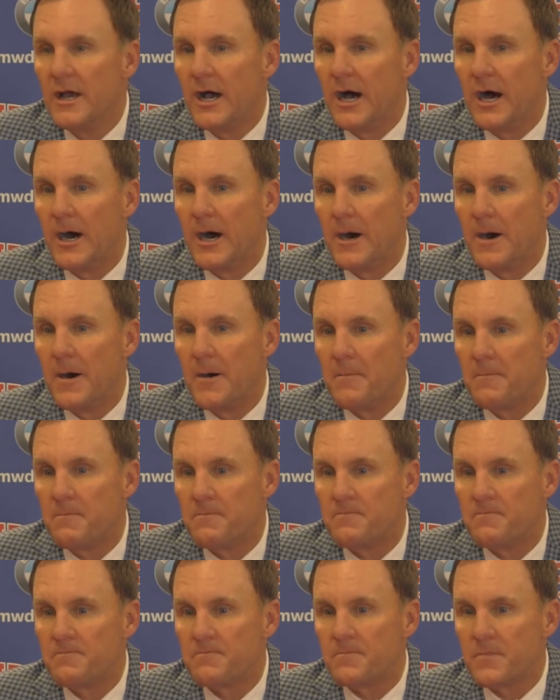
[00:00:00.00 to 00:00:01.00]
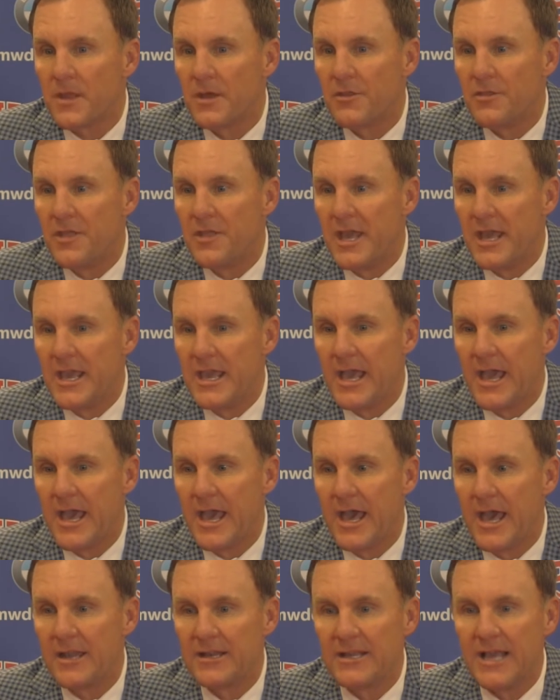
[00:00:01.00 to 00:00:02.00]
Um, they
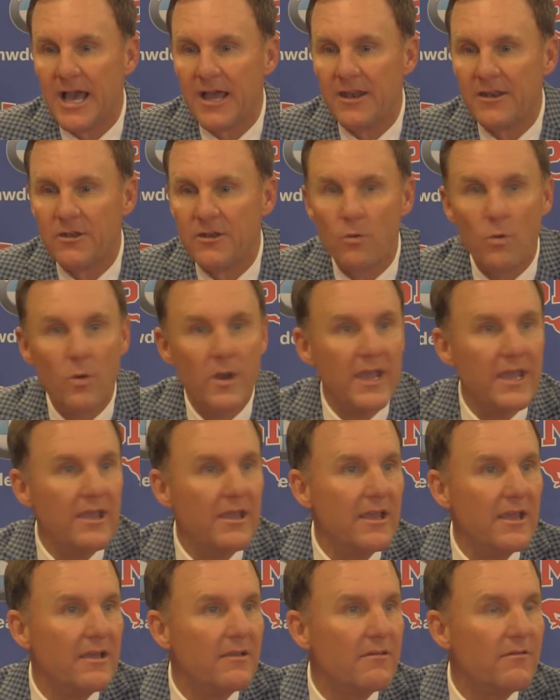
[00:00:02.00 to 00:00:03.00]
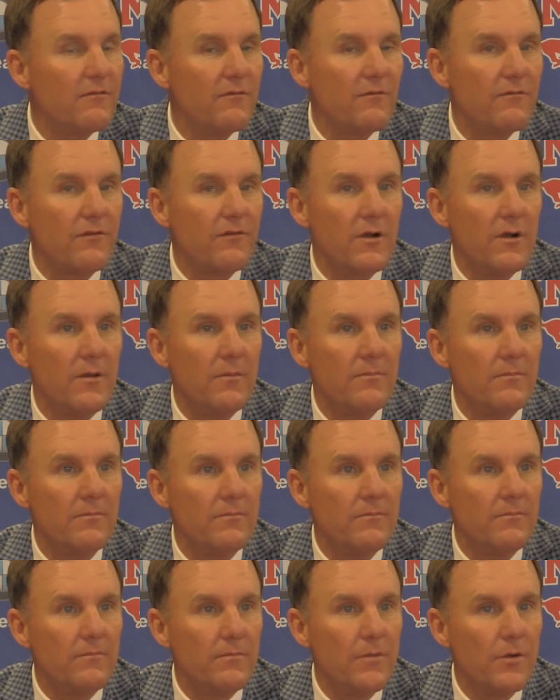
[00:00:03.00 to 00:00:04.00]
had gotten away
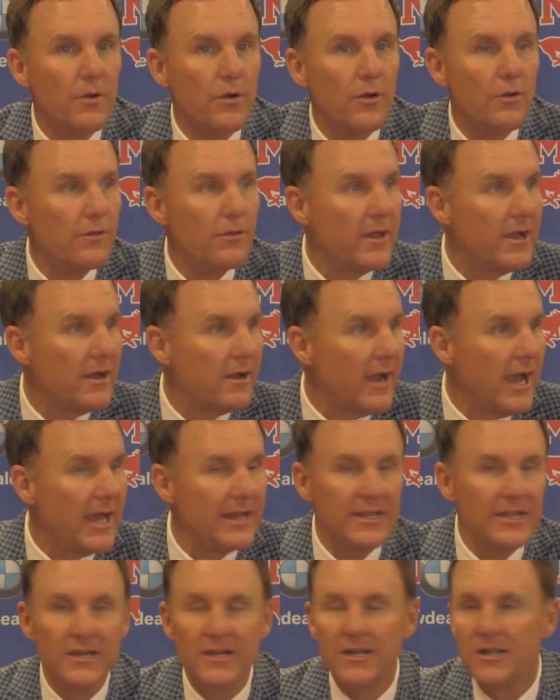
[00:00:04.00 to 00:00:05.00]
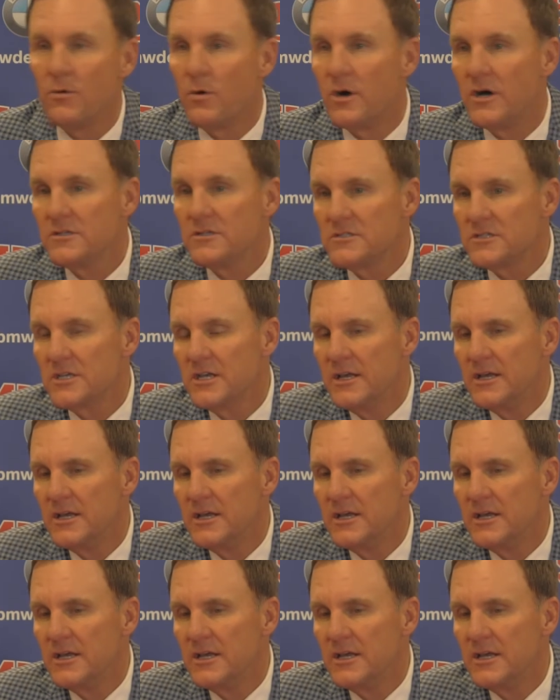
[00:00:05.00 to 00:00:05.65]
from who their identity was,